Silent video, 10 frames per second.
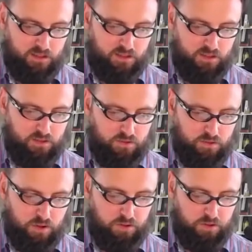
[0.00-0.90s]
to
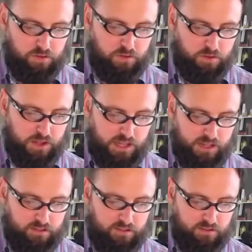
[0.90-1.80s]
know you
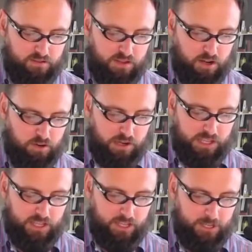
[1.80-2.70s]
as our
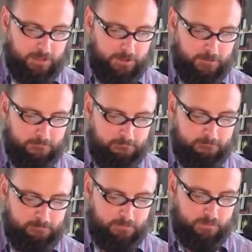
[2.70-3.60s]
King,
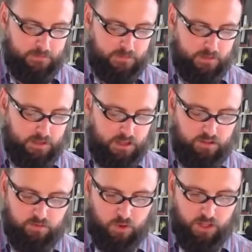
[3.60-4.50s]

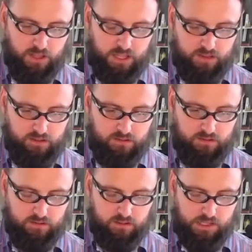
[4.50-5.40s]
as well
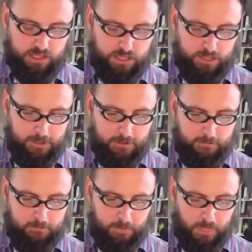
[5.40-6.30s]
as
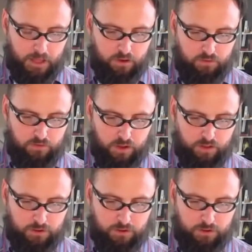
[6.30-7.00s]
our Father.